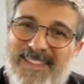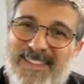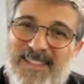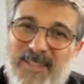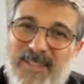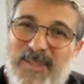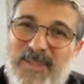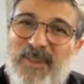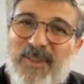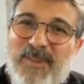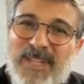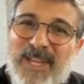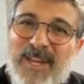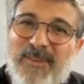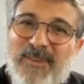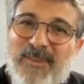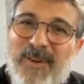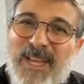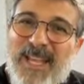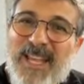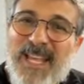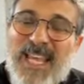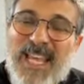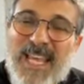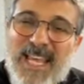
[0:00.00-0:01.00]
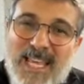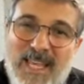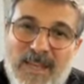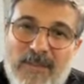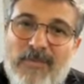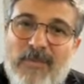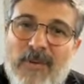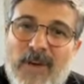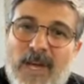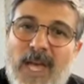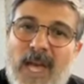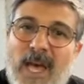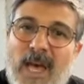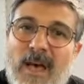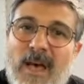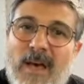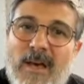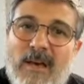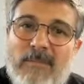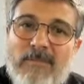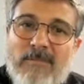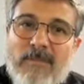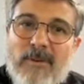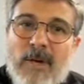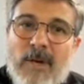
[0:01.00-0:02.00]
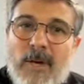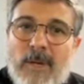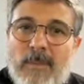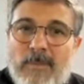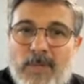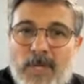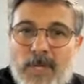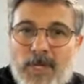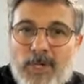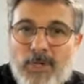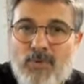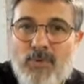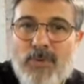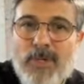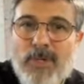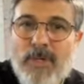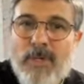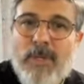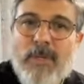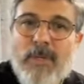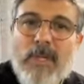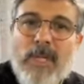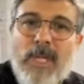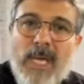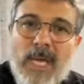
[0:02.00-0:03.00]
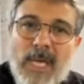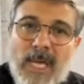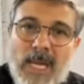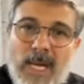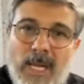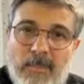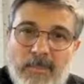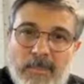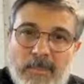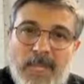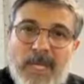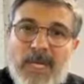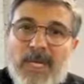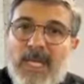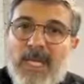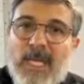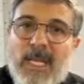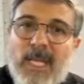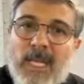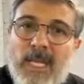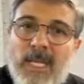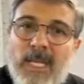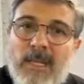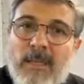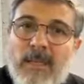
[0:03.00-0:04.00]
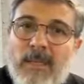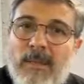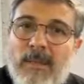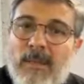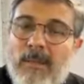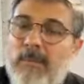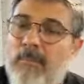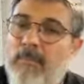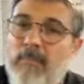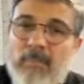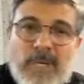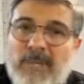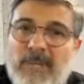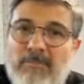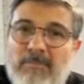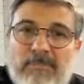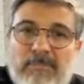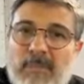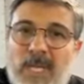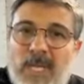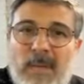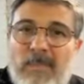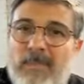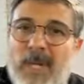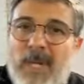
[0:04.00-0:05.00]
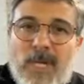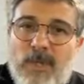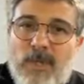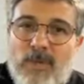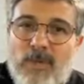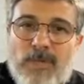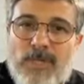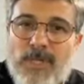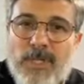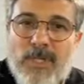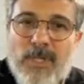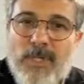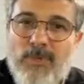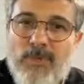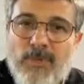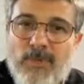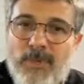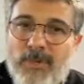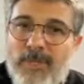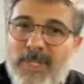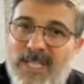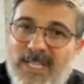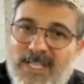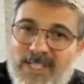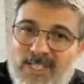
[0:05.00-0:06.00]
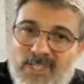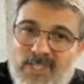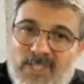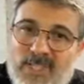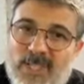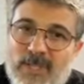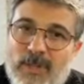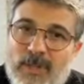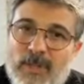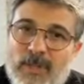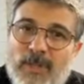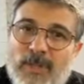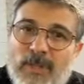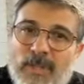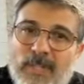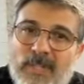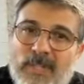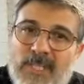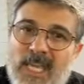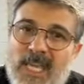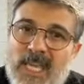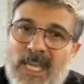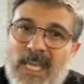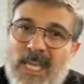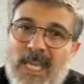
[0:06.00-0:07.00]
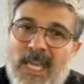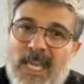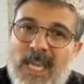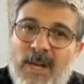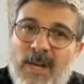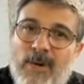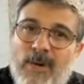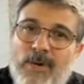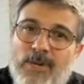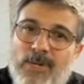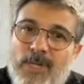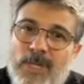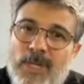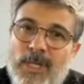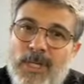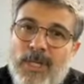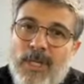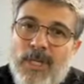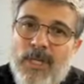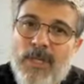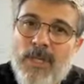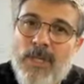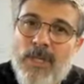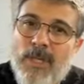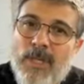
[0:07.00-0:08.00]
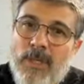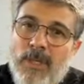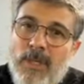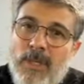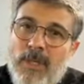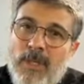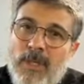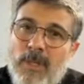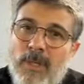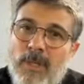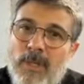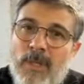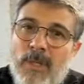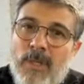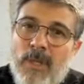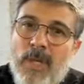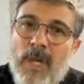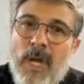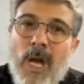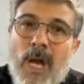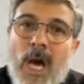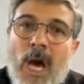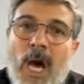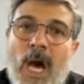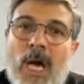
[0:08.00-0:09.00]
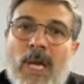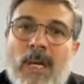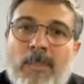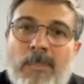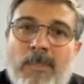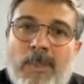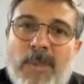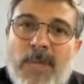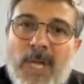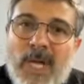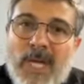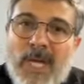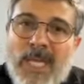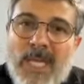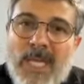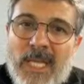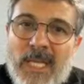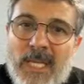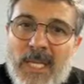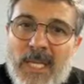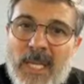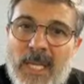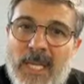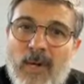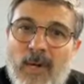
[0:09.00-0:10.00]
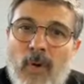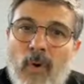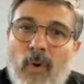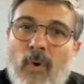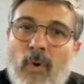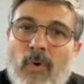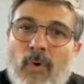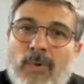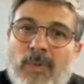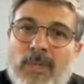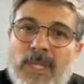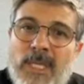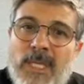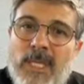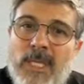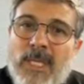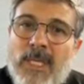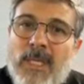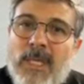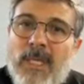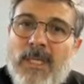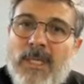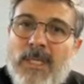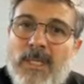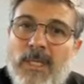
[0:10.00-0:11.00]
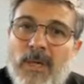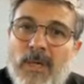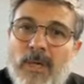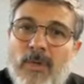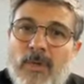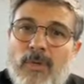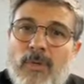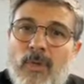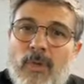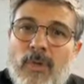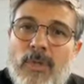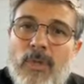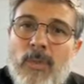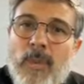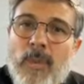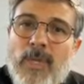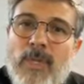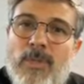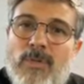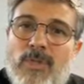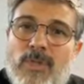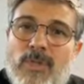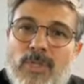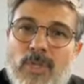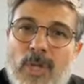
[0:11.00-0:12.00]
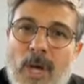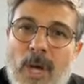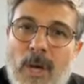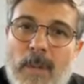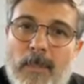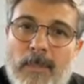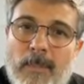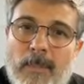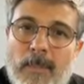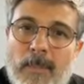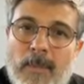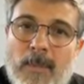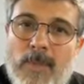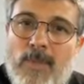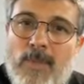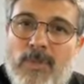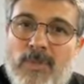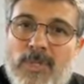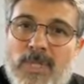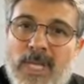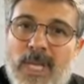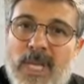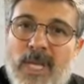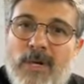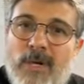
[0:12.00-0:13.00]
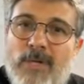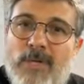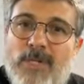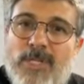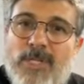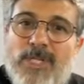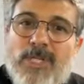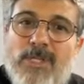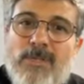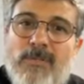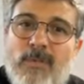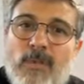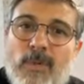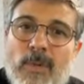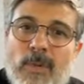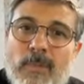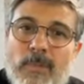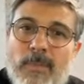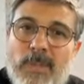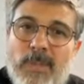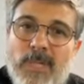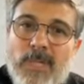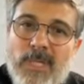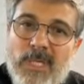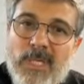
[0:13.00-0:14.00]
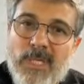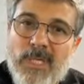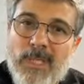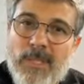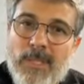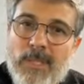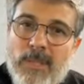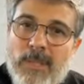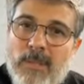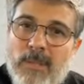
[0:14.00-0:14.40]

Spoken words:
You know that, right? If I have a drill and I plug it in, but I'm not using the drill, it's still taking energy. Unplug it. The only way you stop using energy is if you unplug it.